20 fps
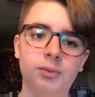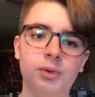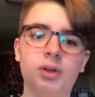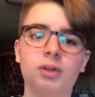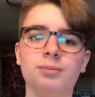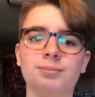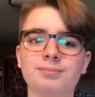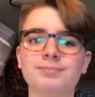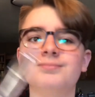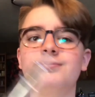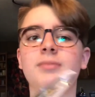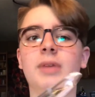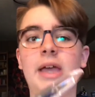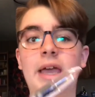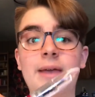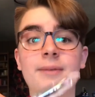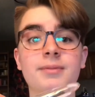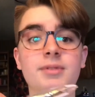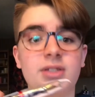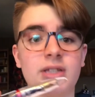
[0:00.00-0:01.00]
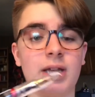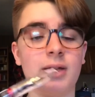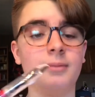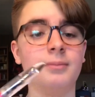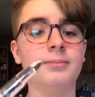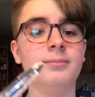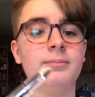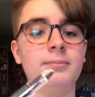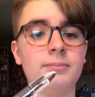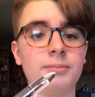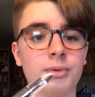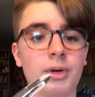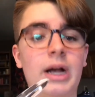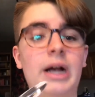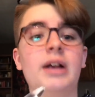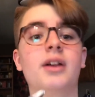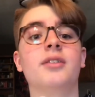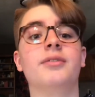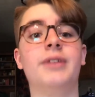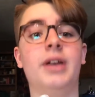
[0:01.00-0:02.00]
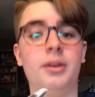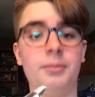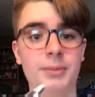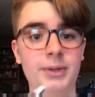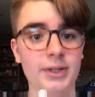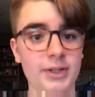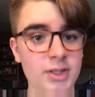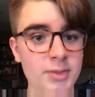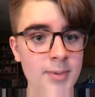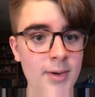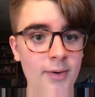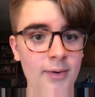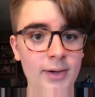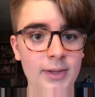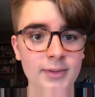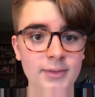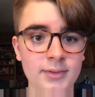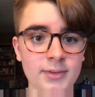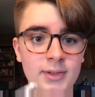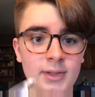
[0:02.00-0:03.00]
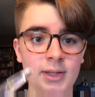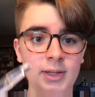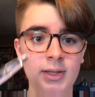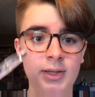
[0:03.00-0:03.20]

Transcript: Well, have some prior fountain pen experience.